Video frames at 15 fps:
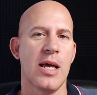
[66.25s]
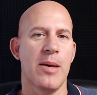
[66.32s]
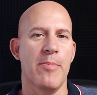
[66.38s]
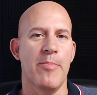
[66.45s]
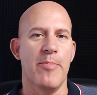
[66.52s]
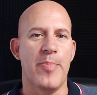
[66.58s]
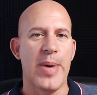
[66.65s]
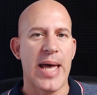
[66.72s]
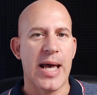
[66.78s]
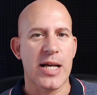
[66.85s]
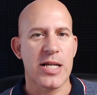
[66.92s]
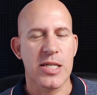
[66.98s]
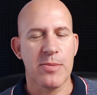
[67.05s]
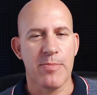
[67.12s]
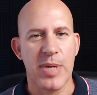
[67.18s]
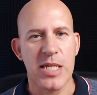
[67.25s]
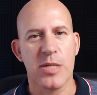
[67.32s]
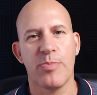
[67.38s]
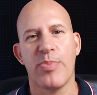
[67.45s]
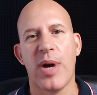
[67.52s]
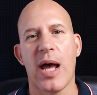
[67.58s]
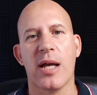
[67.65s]

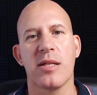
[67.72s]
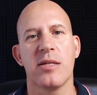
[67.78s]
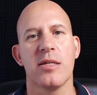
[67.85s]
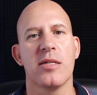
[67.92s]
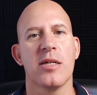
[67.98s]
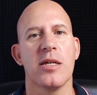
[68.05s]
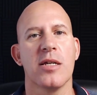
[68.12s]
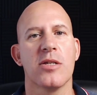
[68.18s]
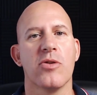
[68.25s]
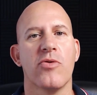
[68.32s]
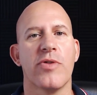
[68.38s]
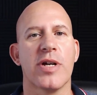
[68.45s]
best practices or